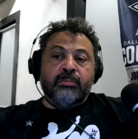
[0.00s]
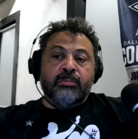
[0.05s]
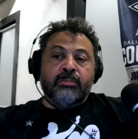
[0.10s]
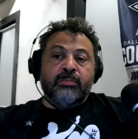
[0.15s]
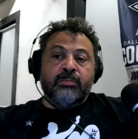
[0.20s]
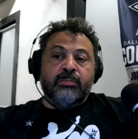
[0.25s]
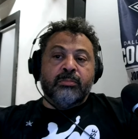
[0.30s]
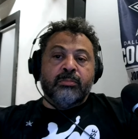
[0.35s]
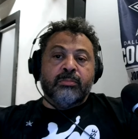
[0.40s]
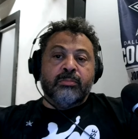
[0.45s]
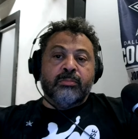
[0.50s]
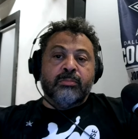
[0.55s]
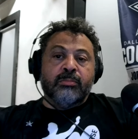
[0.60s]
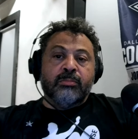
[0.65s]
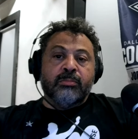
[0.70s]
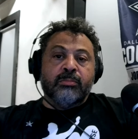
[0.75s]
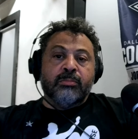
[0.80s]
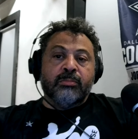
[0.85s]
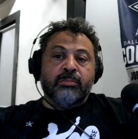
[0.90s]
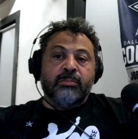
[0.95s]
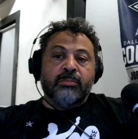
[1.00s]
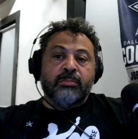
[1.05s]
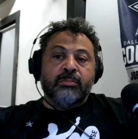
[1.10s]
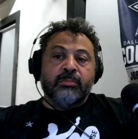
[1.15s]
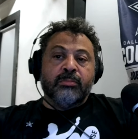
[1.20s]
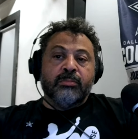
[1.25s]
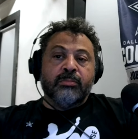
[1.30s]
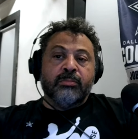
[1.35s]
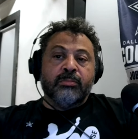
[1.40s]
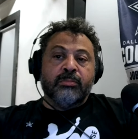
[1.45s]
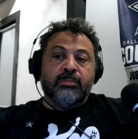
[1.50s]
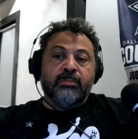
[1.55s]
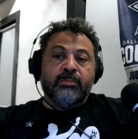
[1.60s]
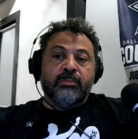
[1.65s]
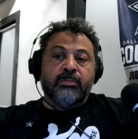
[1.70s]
[no speech]